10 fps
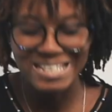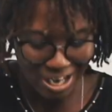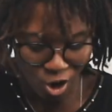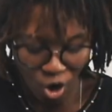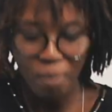
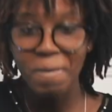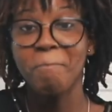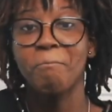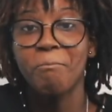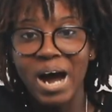They're
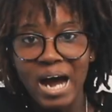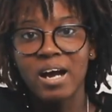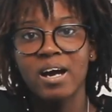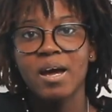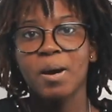coming
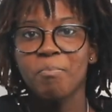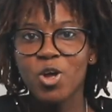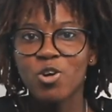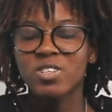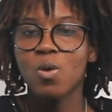back
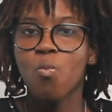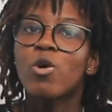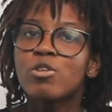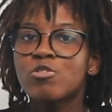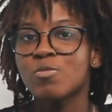because they
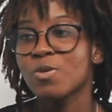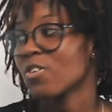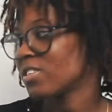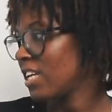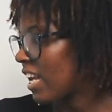want to,
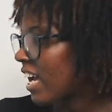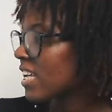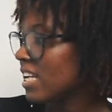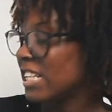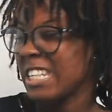because they like it.